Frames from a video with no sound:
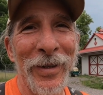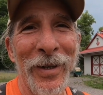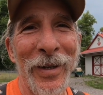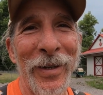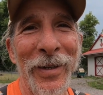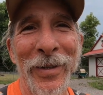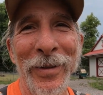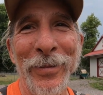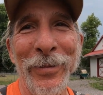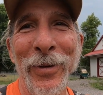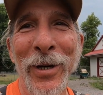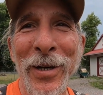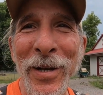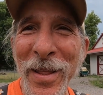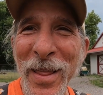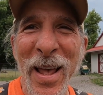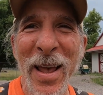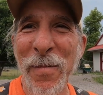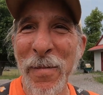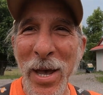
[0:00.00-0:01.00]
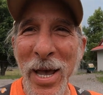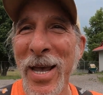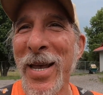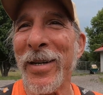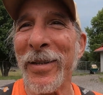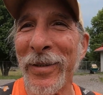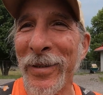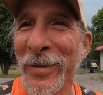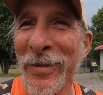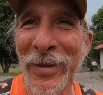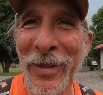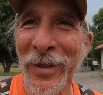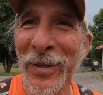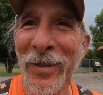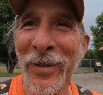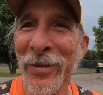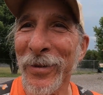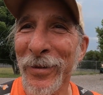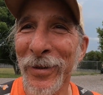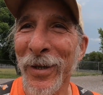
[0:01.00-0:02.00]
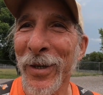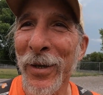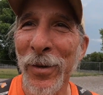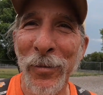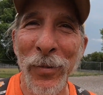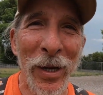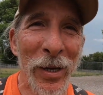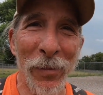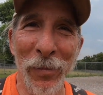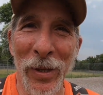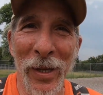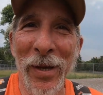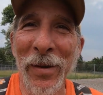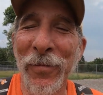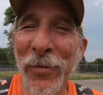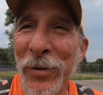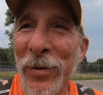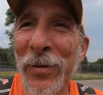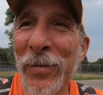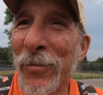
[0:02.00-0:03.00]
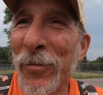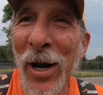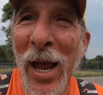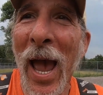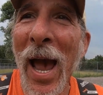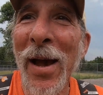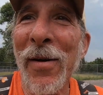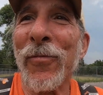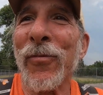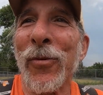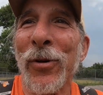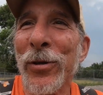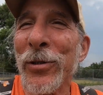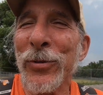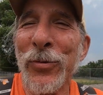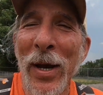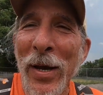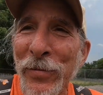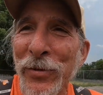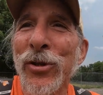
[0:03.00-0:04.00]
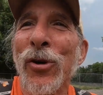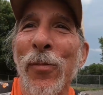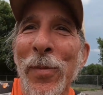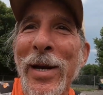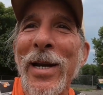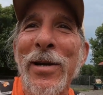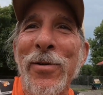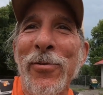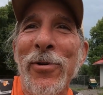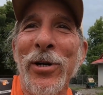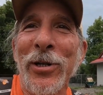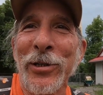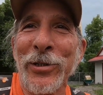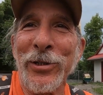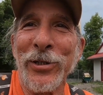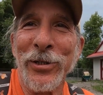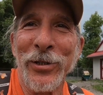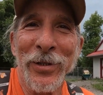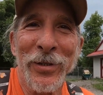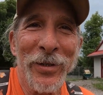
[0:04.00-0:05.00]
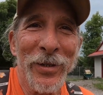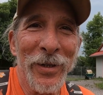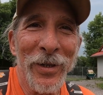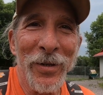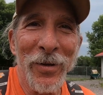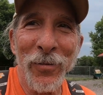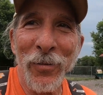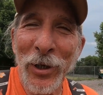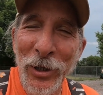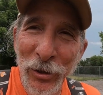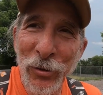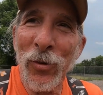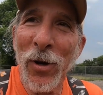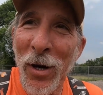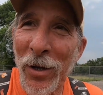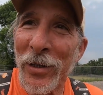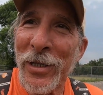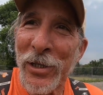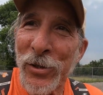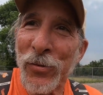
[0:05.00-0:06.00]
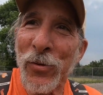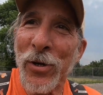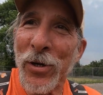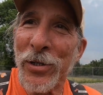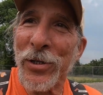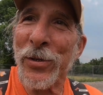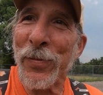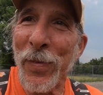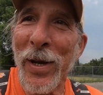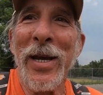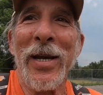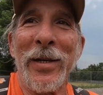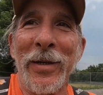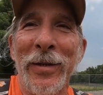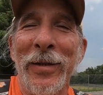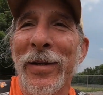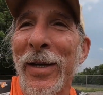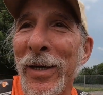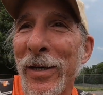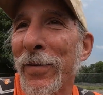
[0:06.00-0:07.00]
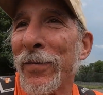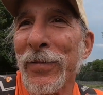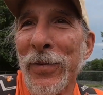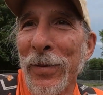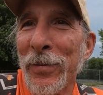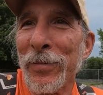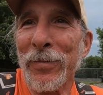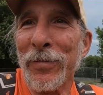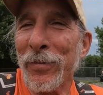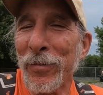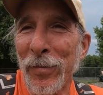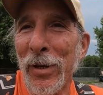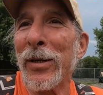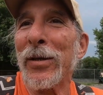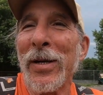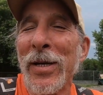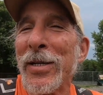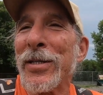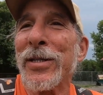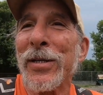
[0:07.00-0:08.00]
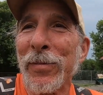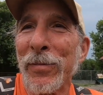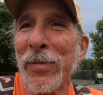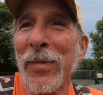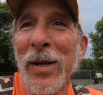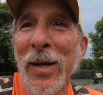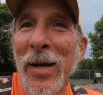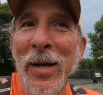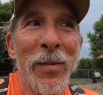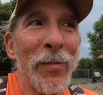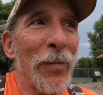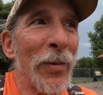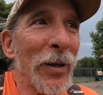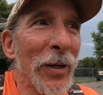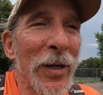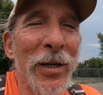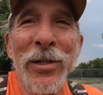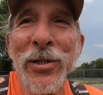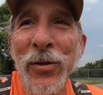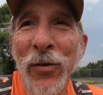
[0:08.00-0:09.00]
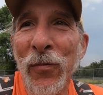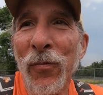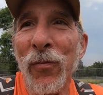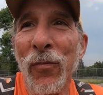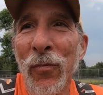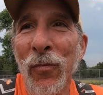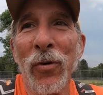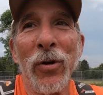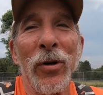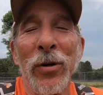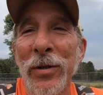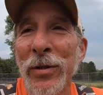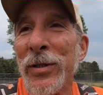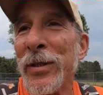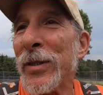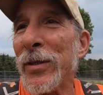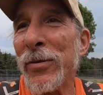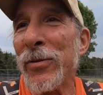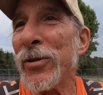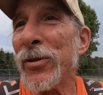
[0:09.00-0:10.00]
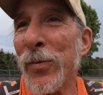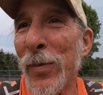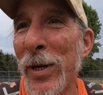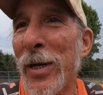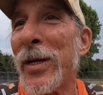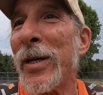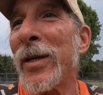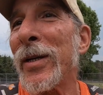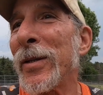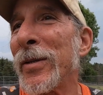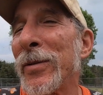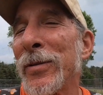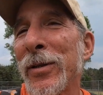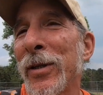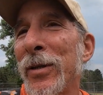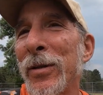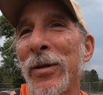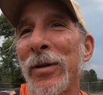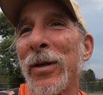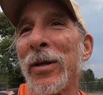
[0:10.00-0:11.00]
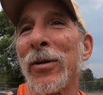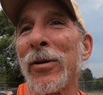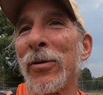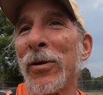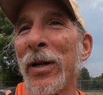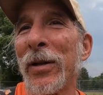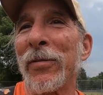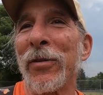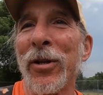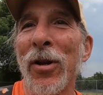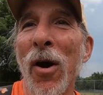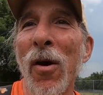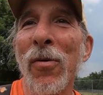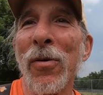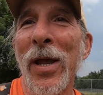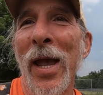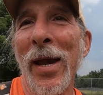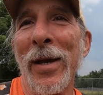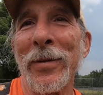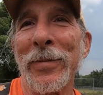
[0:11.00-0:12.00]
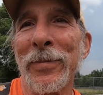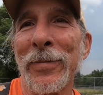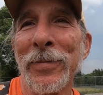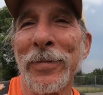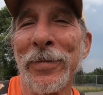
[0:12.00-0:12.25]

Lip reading: What do they mean? We have words. We have so many words. What do all these words mean? Think of the millions and millions of words whose meanings you don't even know yet,